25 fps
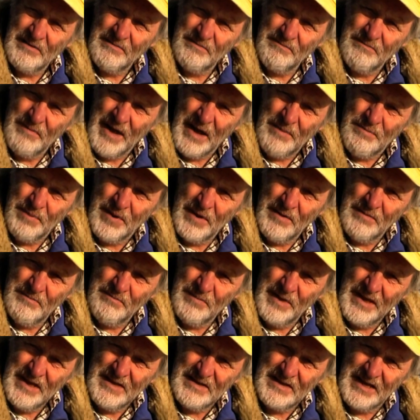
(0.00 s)
MAPA
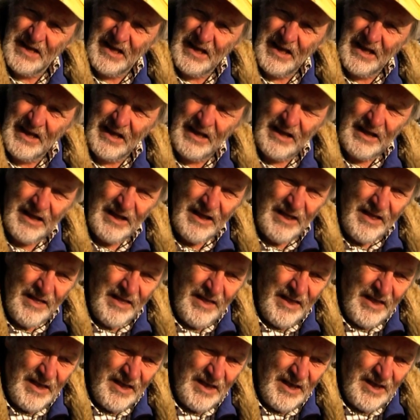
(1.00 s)
meeting
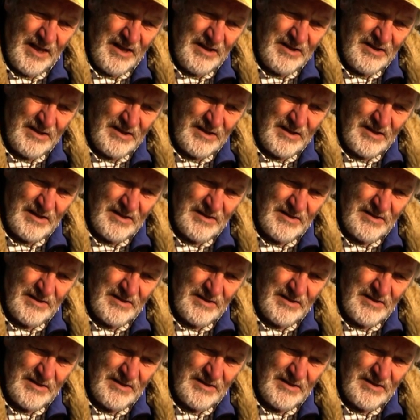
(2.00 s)
in